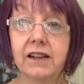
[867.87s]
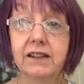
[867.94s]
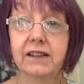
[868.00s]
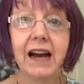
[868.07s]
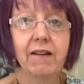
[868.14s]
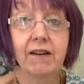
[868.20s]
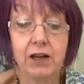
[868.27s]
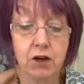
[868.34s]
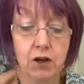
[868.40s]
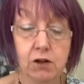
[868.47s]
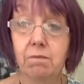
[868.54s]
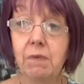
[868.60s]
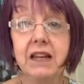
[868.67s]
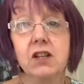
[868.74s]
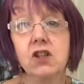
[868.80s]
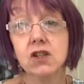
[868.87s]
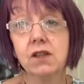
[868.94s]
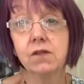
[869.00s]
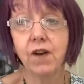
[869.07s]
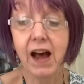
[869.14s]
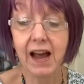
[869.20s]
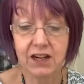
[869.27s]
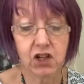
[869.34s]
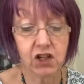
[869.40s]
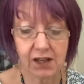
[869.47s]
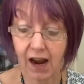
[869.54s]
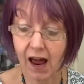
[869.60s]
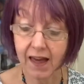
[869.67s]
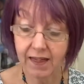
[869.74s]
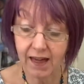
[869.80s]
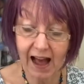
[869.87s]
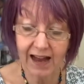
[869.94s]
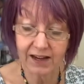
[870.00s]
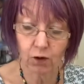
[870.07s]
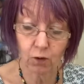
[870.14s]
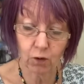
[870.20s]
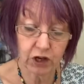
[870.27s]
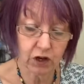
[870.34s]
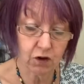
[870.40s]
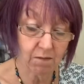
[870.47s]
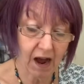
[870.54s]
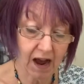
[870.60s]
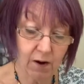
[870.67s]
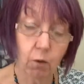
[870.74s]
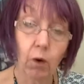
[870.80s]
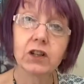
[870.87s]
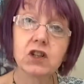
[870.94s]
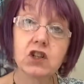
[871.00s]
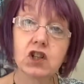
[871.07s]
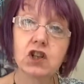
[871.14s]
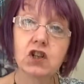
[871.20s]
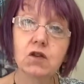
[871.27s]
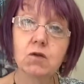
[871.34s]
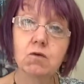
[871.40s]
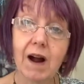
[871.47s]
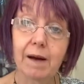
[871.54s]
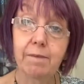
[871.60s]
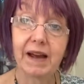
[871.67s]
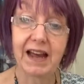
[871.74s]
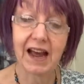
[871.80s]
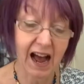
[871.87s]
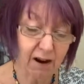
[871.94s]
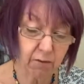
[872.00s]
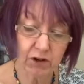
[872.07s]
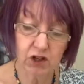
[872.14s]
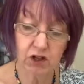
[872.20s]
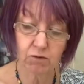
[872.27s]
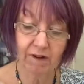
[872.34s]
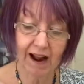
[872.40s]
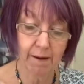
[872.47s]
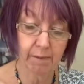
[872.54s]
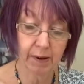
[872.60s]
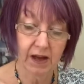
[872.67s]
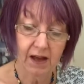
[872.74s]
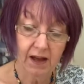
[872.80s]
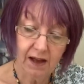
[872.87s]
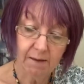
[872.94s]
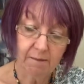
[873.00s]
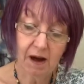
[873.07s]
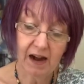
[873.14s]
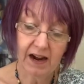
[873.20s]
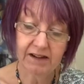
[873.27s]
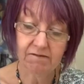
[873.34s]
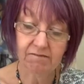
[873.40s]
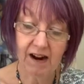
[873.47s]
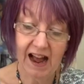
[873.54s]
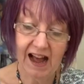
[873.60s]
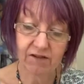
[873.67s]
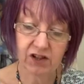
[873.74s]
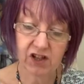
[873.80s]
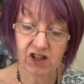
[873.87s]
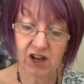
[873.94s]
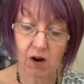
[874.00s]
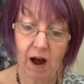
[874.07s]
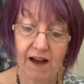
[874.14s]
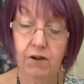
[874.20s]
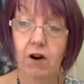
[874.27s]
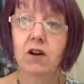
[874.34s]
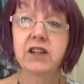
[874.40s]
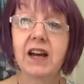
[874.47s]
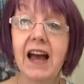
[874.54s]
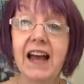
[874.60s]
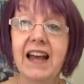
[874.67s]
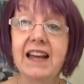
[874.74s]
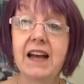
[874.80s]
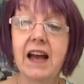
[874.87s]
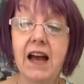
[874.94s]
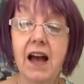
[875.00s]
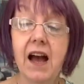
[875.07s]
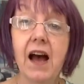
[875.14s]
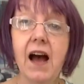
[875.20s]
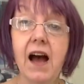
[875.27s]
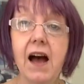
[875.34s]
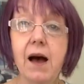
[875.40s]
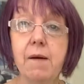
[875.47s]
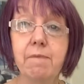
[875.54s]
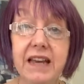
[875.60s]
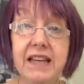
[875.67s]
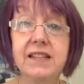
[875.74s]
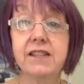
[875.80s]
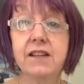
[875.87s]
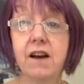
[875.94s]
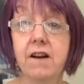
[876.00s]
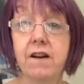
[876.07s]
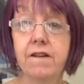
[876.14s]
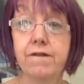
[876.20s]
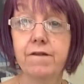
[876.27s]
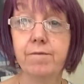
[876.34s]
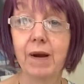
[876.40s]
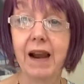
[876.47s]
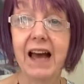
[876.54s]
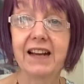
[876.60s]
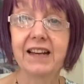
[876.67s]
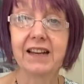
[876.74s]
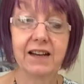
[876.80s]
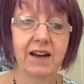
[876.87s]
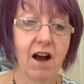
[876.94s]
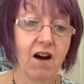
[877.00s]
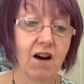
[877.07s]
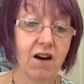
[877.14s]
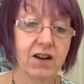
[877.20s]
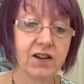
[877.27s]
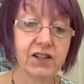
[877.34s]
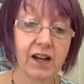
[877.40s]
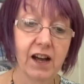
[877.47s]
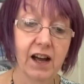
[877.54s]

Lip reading: Now it could be just fine just like that, or you might want to wrap it. I want to wrap mine round, so I've got a piece of black card.